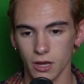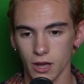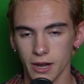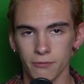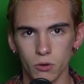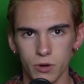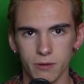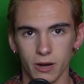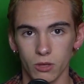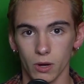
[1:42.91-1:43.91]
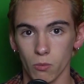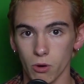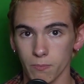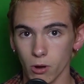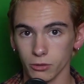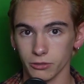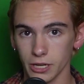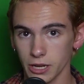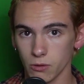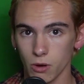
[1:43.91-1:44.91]
and every week, by the way, we're
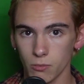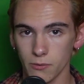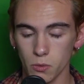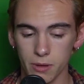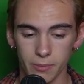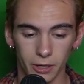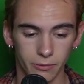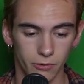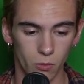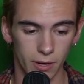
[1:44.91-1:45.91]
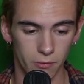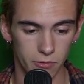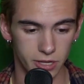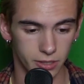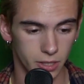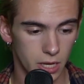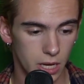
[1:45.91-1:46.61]
alternating what movie we pick for whatever reason.